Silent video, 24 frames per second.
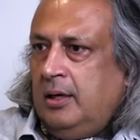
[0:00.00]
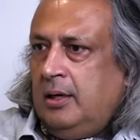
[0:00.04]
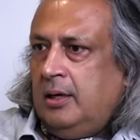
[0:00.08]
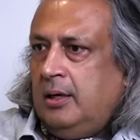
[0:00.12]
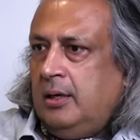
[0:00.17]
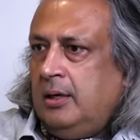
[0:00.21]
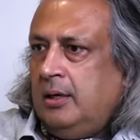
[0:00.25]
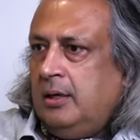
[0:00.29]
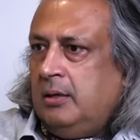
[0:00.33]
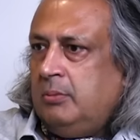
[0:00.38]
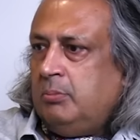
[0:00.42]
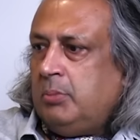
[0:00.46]

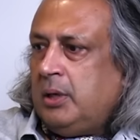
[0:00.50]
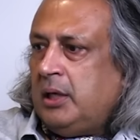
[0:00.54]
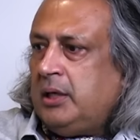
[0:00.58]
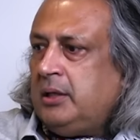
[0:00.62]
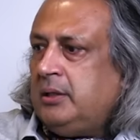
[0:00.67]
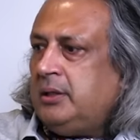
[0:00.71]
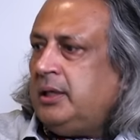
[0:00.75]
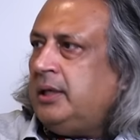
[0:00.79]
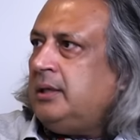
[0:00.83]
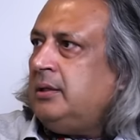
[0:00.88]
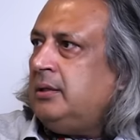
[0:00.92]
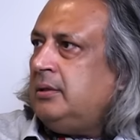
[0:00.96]
But
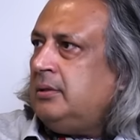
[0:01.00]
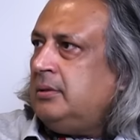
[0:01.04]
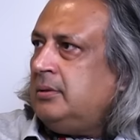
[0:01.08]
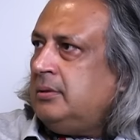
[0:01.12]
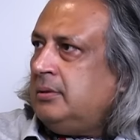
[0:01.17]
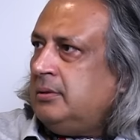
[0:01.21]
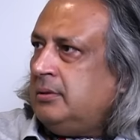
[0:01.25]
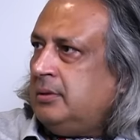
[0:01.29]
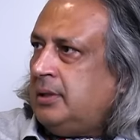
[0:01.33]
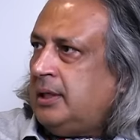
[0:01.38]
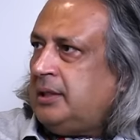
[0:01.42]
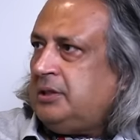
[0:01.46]
then,
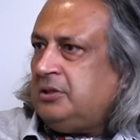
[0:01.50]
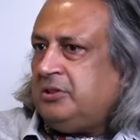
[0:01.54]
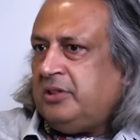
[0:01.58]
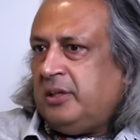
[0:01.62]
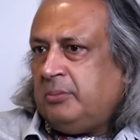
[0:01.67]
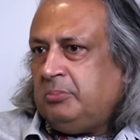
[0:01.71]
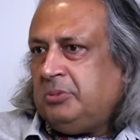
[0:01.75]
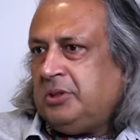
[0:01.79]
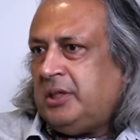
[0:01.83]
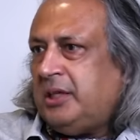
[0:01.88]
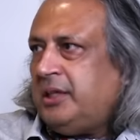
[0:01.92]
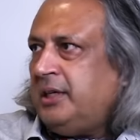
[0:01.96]
as
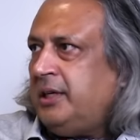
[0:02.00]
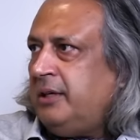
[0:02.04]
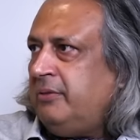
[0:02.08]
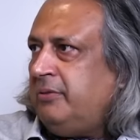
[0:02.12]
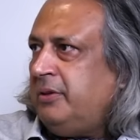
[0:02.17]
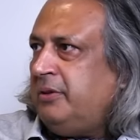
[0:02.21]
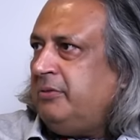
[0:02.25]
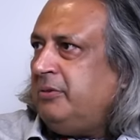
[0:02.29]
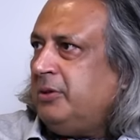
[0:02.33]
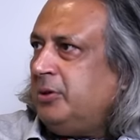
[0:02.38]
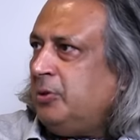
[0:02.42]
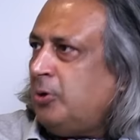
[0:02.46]
Trump said it,
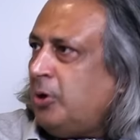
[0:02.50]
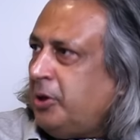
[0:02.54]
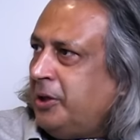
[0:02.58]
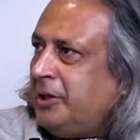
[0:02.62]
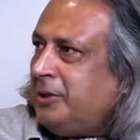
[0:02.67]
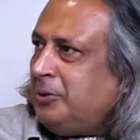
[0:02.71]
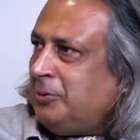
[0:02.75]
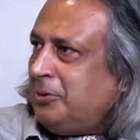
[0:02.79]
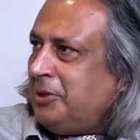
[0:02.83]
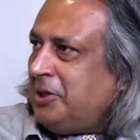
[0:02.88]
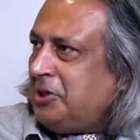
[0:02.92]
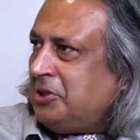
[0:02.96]
we were not
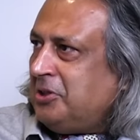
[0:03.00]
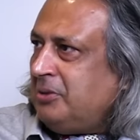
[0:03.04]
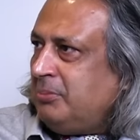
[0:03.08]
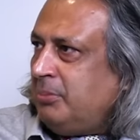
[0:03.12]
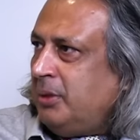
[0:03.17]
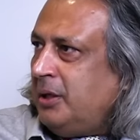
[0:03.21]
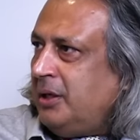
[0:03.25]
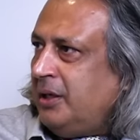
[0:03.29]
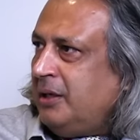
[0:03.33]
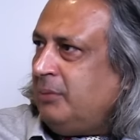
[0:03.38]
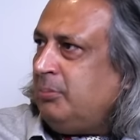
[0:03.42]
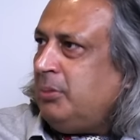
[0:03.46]
into nation
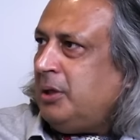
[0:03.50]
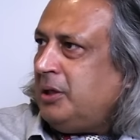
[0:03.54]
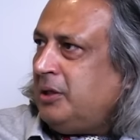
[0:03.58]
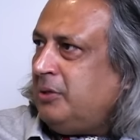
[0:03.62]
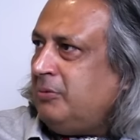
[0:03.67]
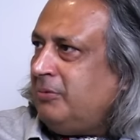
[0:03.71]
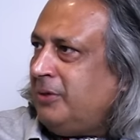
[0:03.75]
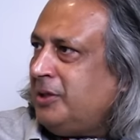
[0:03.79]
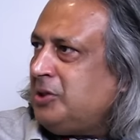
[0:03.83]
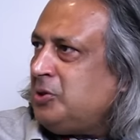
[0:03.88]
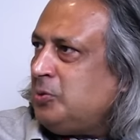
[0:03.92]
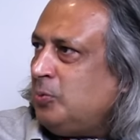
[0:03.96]
building, but
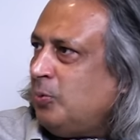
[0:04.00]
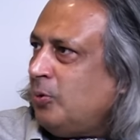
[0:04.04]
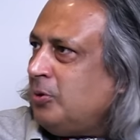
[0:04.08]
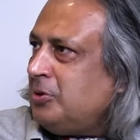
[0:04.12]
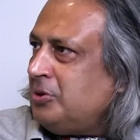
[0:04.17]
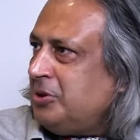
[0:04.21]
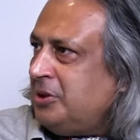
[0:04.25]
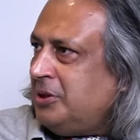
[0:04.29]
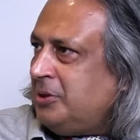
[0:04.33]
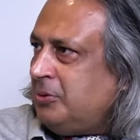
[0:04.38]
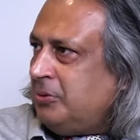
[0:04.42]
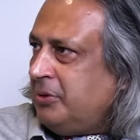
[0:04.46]
the West
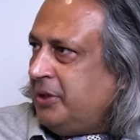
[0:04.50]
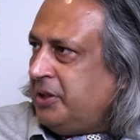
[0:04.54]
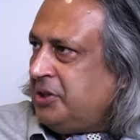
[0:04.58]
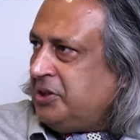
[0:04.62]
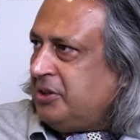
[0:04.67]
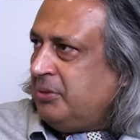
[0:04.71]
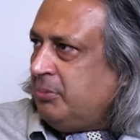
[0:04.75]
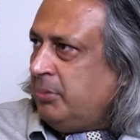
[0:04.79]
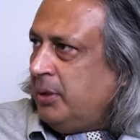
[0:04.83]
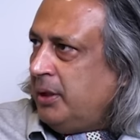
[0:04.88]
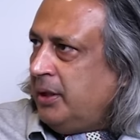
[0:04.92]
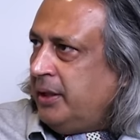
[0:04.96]
was into
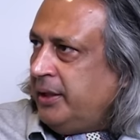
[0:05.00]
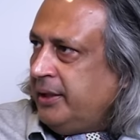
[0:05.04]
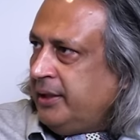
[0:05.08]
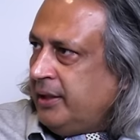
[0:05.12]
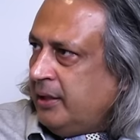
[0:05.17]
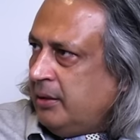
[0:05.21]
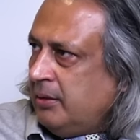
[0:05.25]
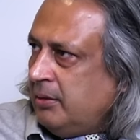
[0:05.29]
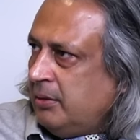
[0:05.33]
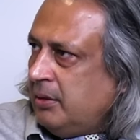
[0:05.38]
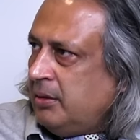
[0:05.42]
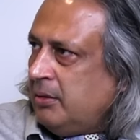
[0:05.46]
nation building
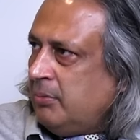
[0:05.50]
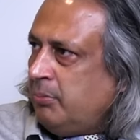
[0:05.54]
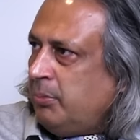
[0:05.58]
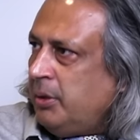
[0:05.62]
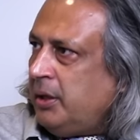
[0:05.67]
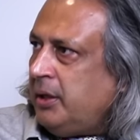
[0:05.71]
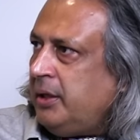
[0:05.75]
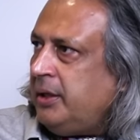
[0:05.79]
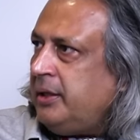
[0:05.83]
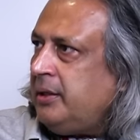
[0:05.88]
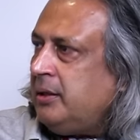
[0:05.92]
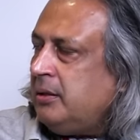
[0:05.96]
and
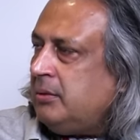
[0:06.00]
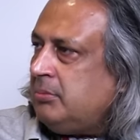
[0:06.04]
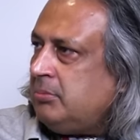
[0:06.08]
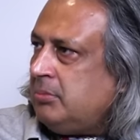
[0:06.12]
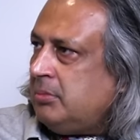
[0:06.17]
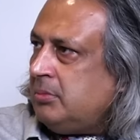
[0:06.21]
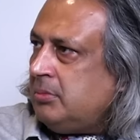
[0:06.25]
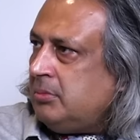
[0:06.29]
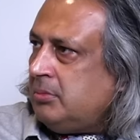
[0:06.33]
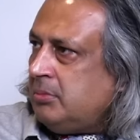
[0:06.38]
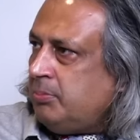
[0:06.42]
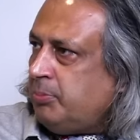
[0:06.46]
building a
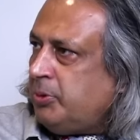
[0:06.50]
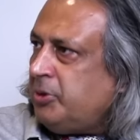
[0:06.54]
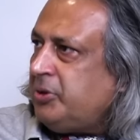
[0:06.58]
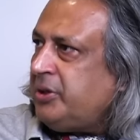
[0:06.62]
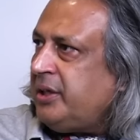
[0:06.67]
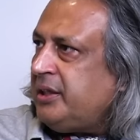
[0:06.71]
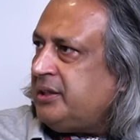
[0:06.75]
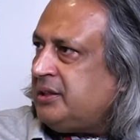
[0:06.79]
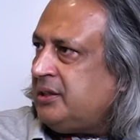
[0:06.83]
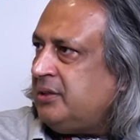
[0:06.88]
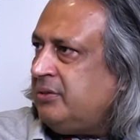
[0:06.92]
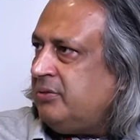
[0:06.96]

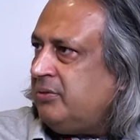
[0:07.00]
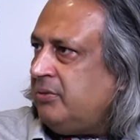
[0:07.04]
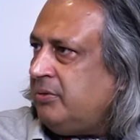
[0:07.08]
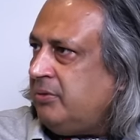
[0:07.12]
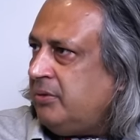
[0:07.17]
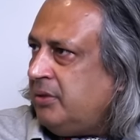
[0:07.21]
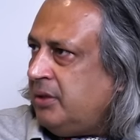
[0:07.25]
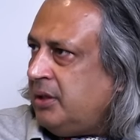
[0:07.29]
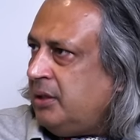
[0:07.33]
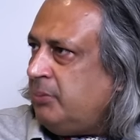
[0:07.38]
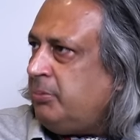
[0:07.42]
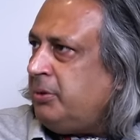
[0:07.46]
progressive
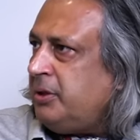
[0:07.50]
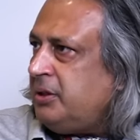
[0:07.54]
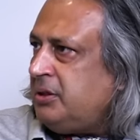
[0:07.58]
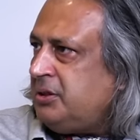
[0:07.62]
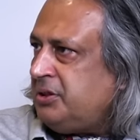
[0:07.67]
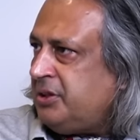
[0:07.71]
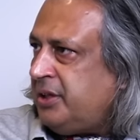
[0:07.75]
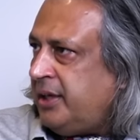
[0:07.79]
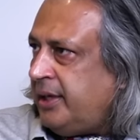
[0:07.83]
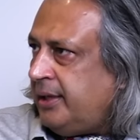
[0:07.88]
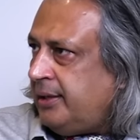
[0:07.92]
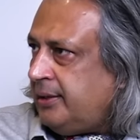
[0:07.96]
liberal
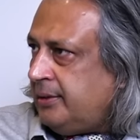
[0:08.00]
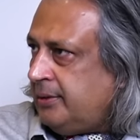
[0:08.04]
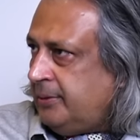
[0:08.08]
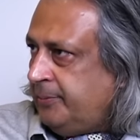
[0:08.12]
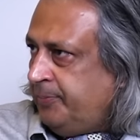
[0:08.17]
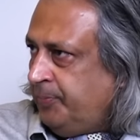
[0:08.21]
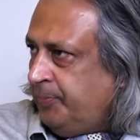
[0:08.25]
state